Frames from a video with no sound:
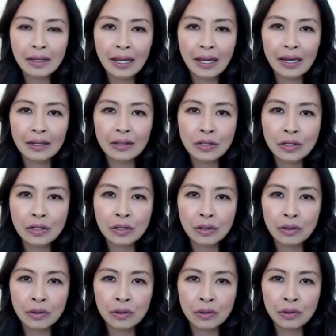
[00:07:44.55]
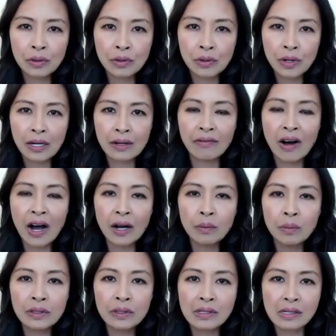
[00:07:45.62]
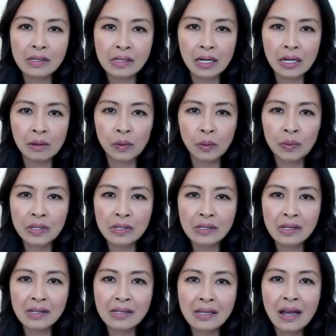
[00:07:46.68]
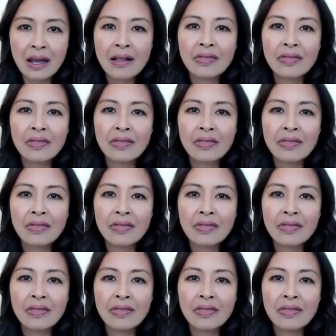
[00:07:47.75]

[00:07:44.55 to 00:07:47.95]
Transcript: and to create a viable and sustainable business